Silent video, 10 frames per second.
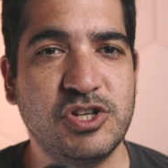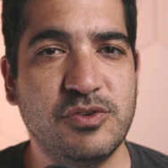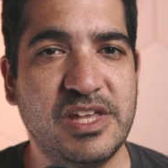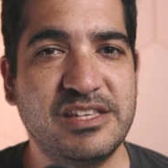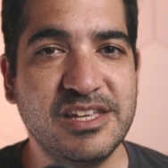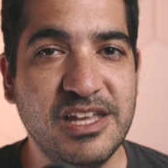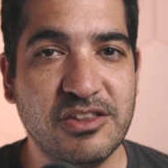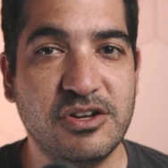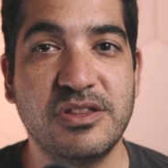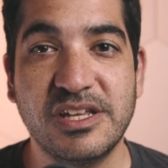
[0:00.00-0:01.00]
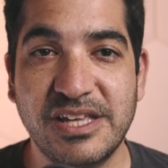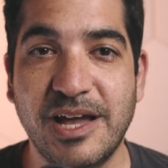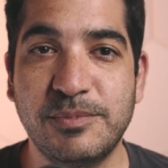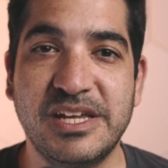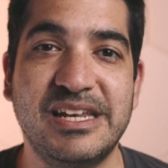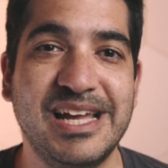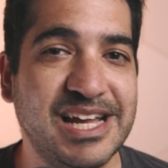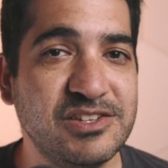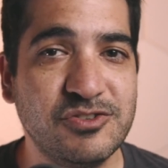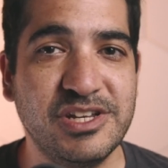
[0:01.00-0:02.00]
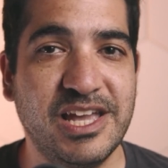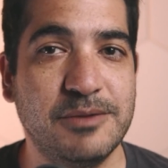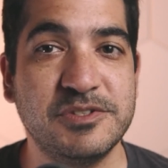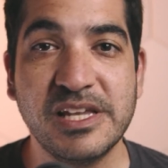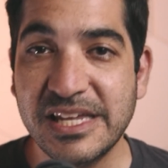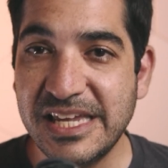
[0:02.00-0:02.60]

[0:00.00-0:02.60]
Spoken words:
show that together, the top 10 highest earning apps